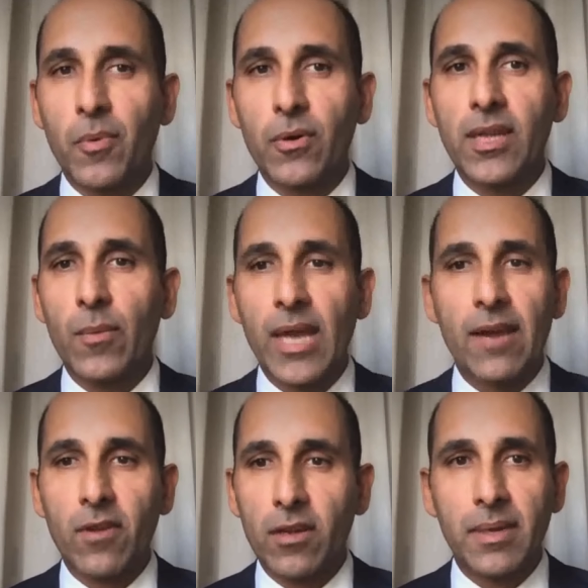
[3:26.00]
that we have
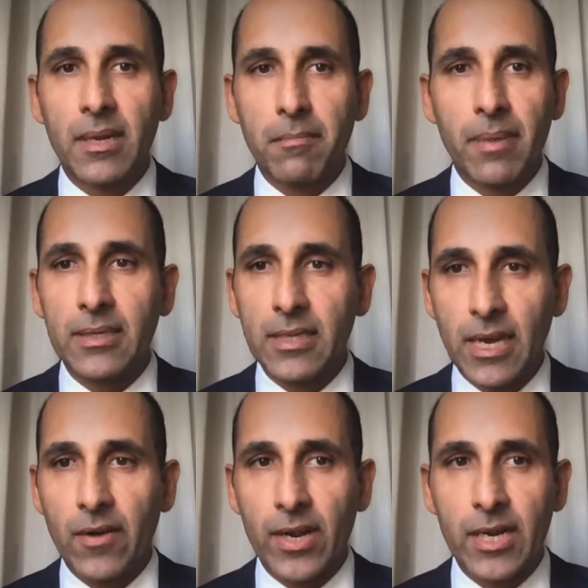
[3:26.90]
not been impacted
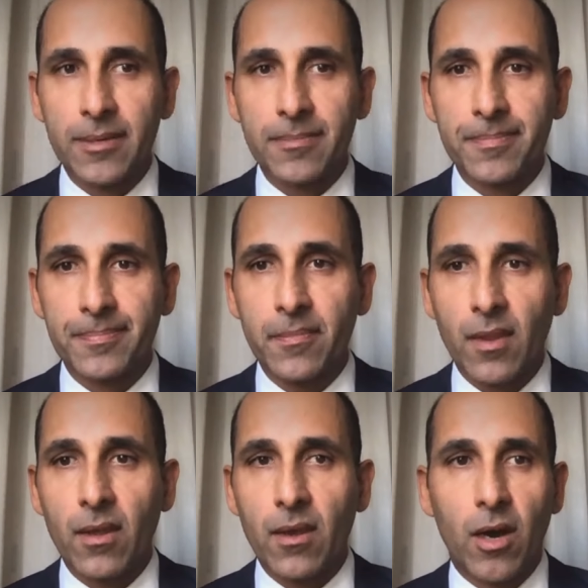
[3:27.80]
directly.
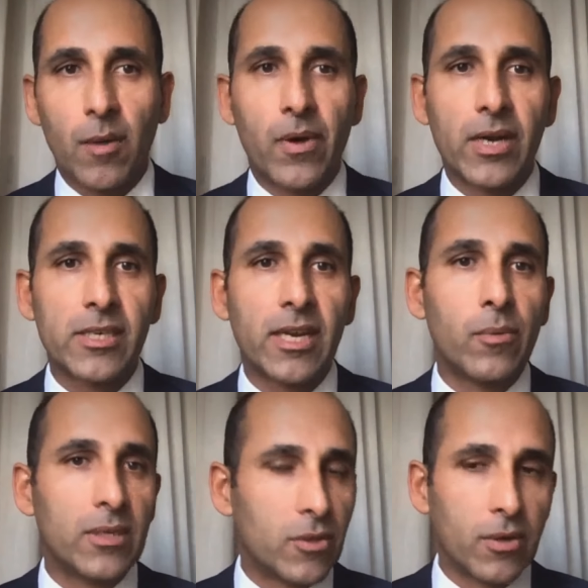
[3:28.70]
Operationally, we
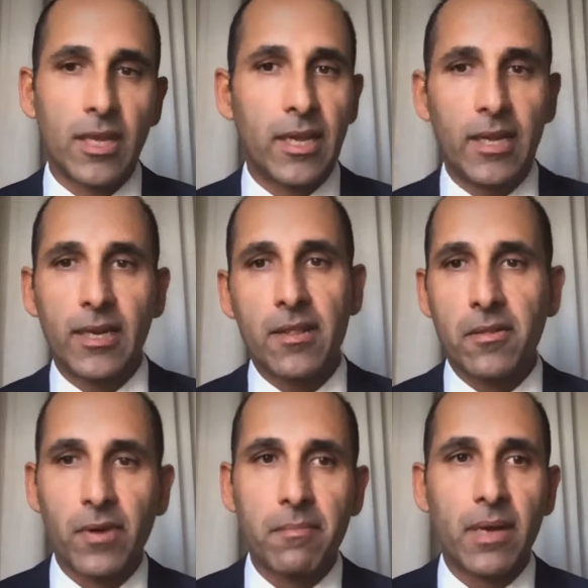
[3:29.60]
took the necessary
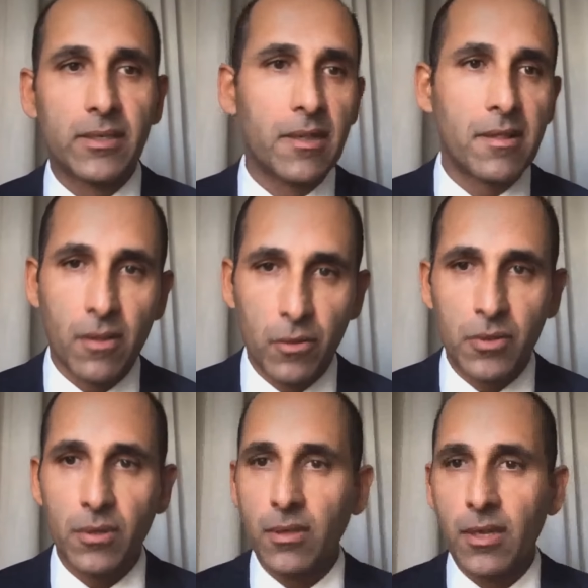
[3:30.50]
measures,
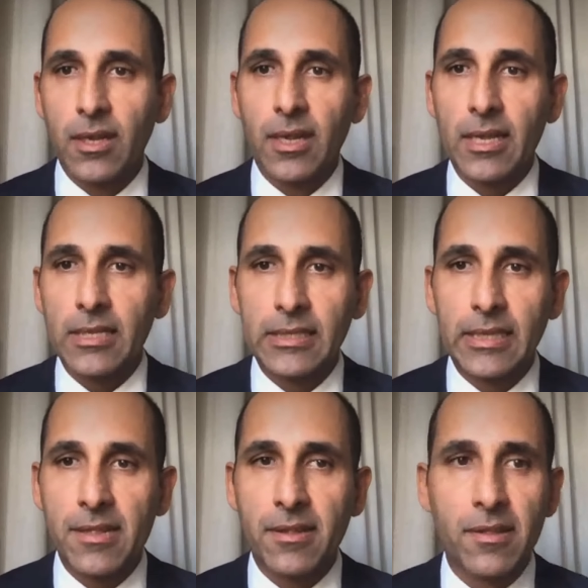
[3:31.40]
social
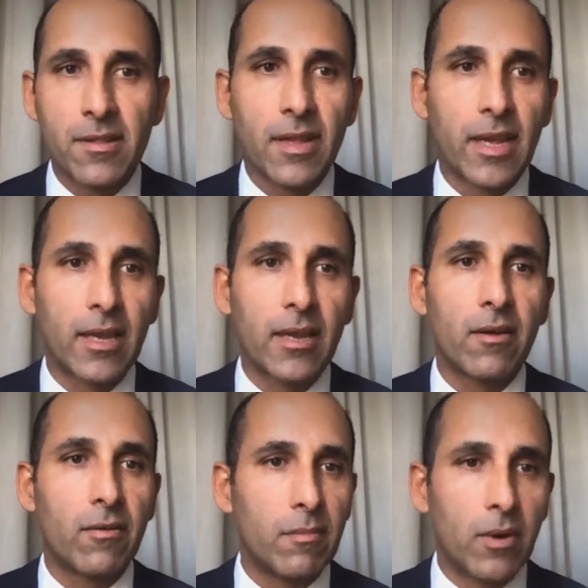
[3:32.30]
distancing,
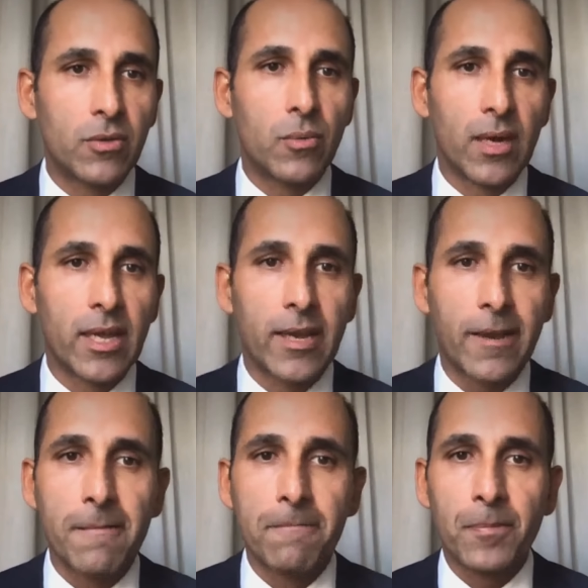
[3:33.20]
remote working,
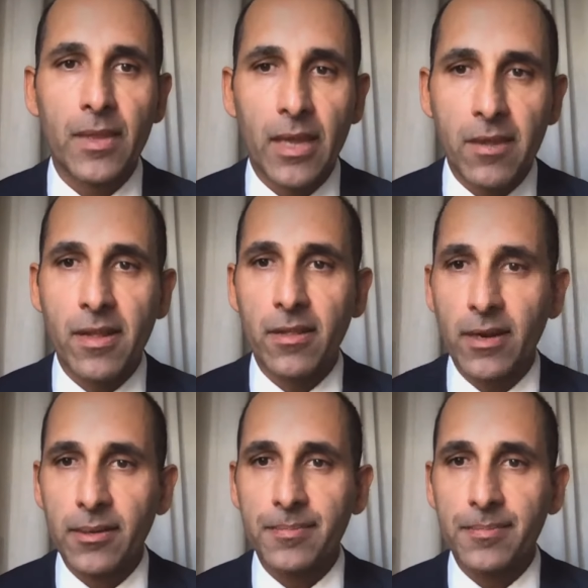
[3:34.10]
etc.